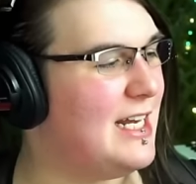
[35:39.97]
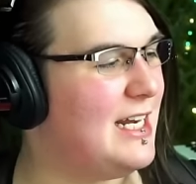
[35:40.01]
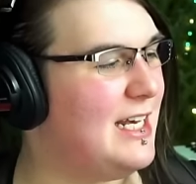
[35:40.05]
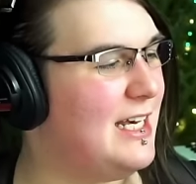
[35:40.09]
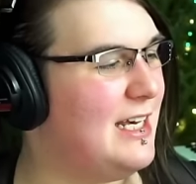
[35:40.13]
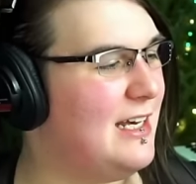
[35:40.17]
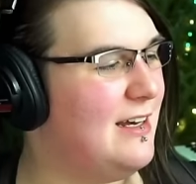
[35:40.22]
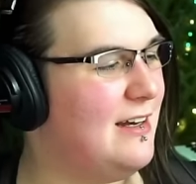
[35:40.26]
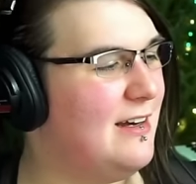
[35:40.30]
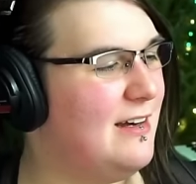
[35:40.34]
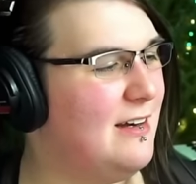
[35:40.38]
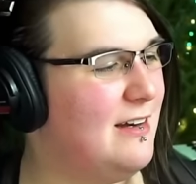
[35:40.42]

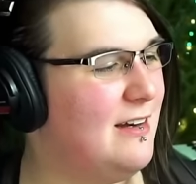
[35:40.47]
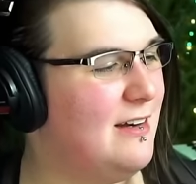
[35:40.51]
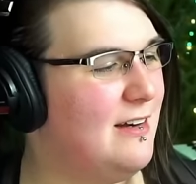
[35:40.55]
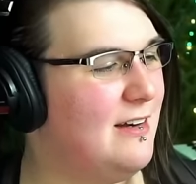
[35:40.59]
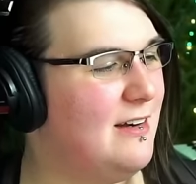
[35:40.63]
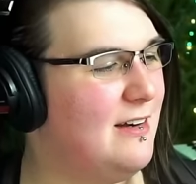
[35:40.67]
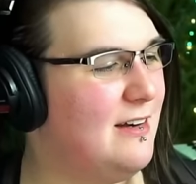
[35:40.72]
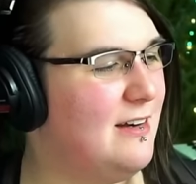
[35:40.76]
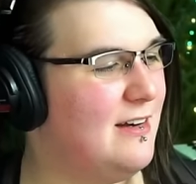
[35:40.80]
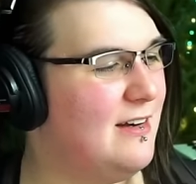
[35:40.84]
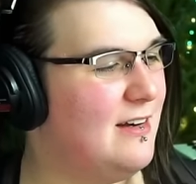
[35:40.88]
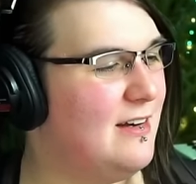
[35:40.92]
Danny?
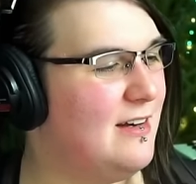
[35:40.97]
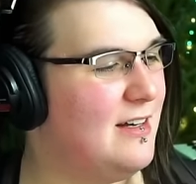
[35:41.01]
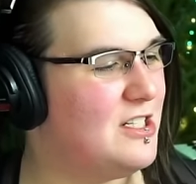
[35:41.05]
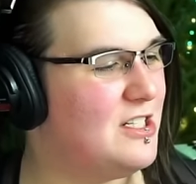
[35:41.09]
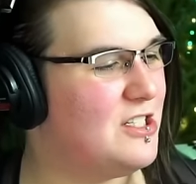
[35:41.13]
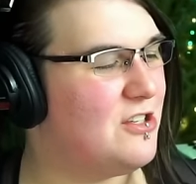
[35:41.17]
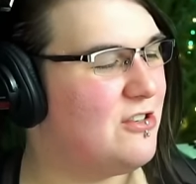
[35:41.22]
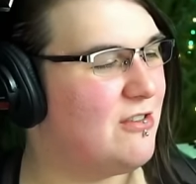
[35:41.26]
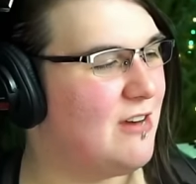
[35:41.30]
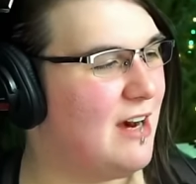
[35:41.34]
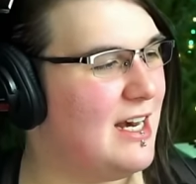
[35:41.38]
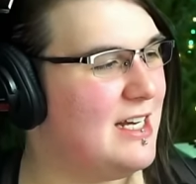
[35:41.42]

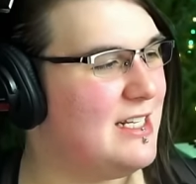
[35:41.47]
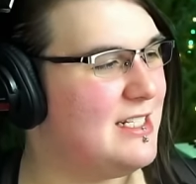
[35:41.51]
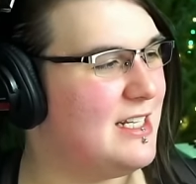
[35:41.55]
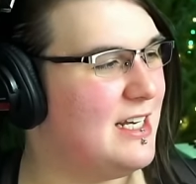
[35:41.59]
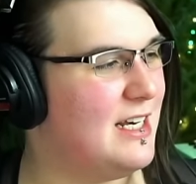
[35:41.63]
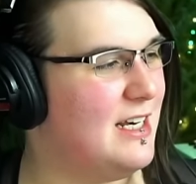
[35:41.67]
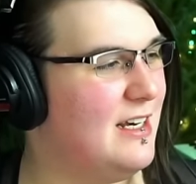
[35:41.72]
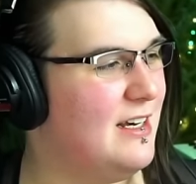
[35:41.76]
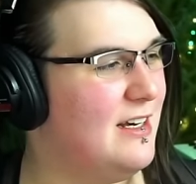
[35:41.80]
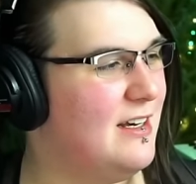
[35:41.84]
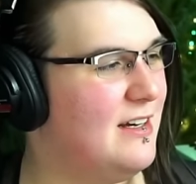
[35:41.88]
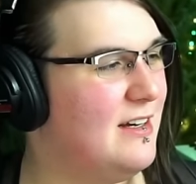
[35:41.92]
It's
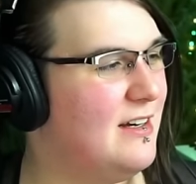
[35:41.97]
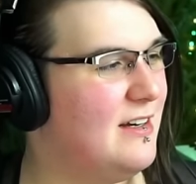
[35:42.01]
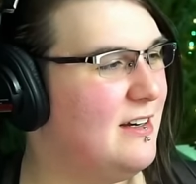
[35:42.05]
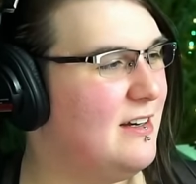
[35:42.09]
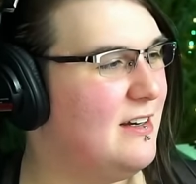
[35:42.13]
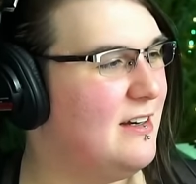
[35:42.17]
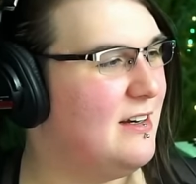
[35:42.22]
crazy.